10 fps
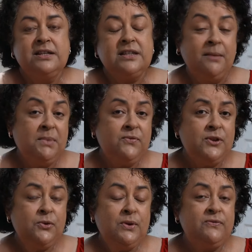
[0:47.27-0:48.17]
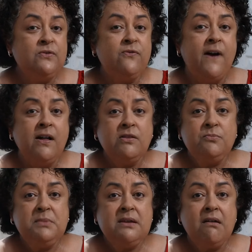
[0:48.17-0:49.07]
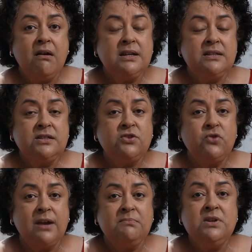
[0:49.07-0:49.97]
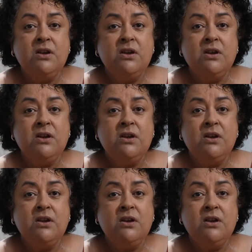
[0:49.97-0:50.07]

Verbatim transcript: Some of you, if you follow me on Instagram,